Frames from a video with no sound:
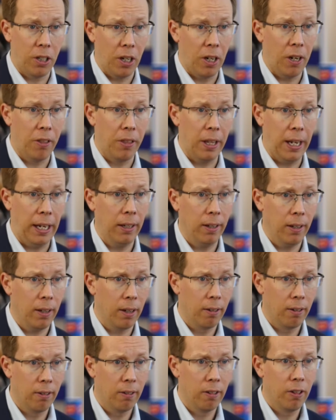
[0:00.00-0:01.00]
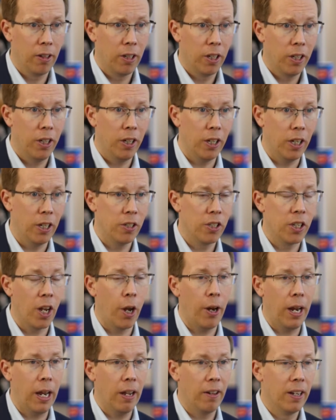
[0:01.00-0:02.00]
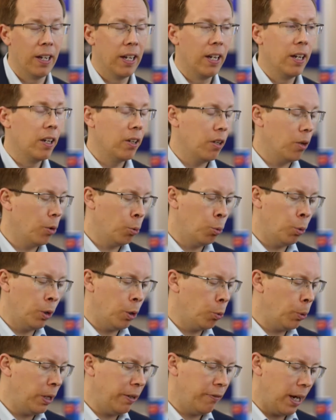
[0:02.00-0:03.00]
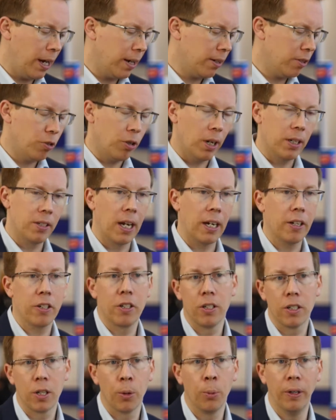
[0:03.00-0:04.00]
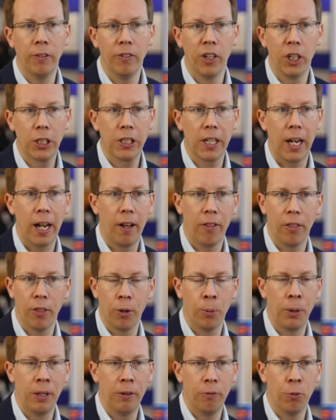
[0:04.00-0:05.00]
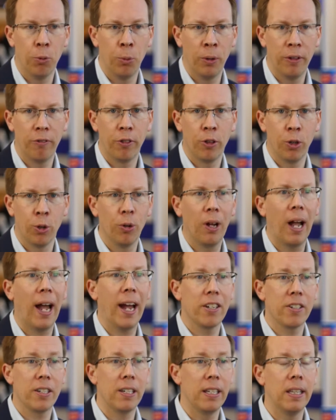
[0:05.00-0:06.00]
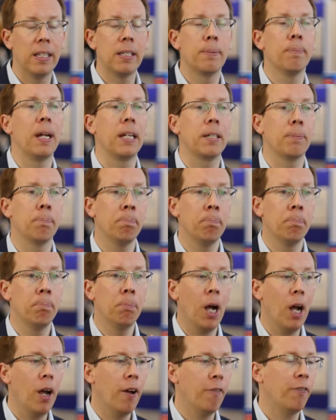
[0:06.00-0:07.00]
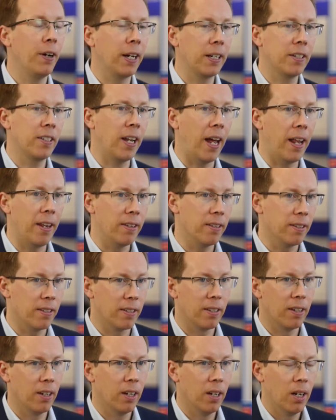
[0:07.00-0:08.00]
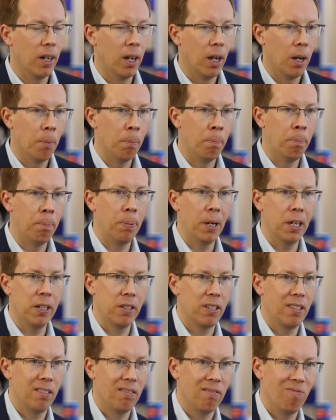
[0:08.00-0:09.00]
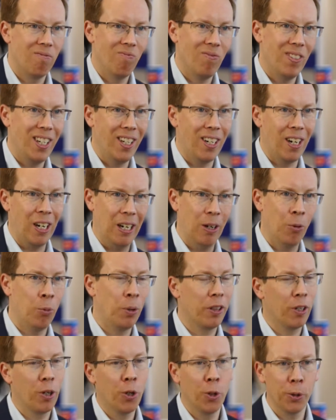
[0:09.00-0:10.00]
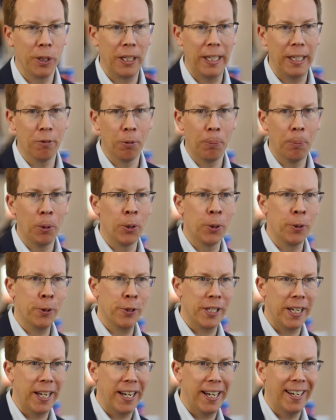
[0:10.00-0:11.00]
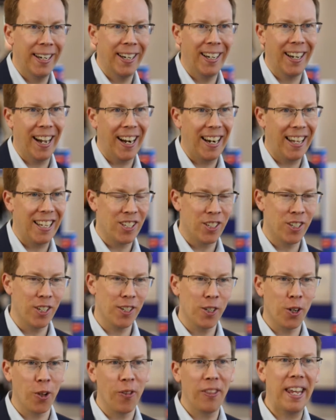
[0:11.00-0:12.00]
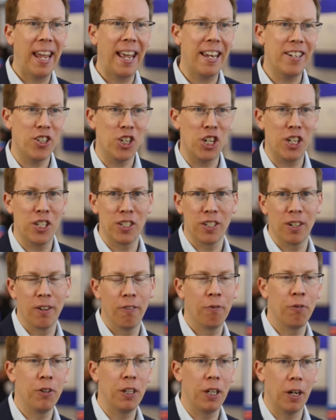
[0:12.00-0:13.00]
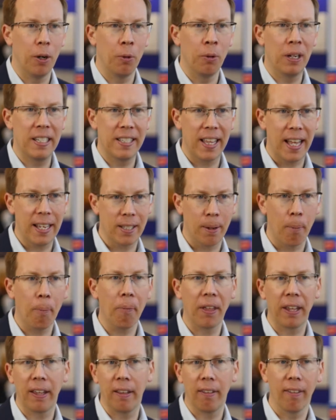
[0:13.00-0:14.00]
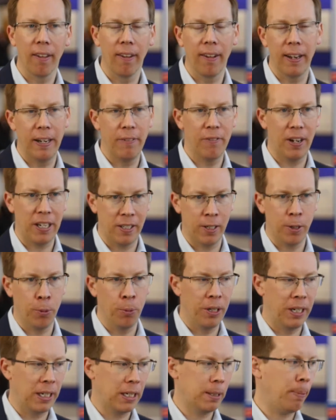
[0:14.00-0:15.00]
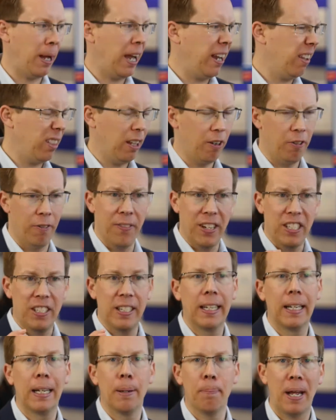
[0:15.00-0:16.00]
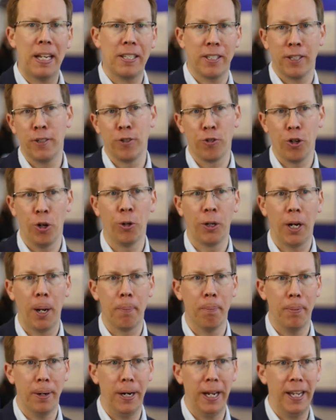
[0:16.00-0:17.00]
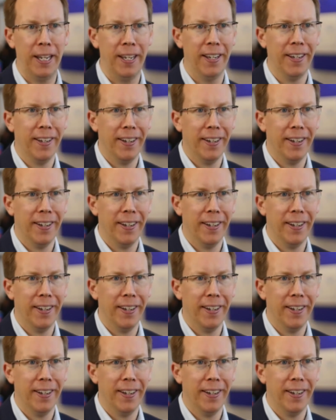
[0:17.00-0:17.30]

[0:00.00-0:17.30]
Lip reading: going to think? So we've had transactions that we've looked at that we've thought, actually this makes perfect sense, but with quarterly reporting, and it's just on the edges of, is that something that an investor would expect? They're investing in a pest control company.